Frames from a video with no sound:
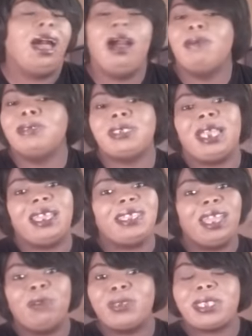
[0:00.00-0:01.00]
I was like,
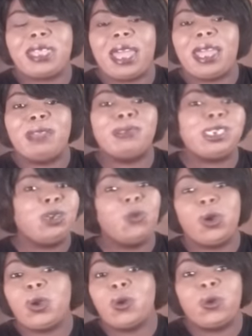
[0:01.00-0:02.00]
that was game. She
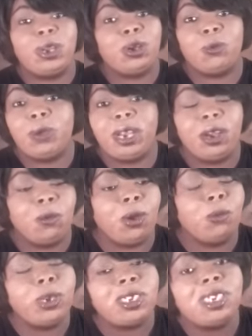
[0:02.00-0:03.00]
wasn't going nowhere. No
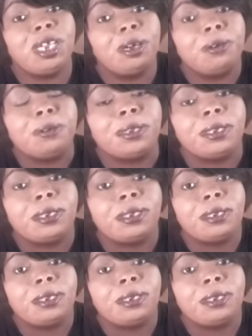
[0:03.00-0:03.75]
way. Where's she going?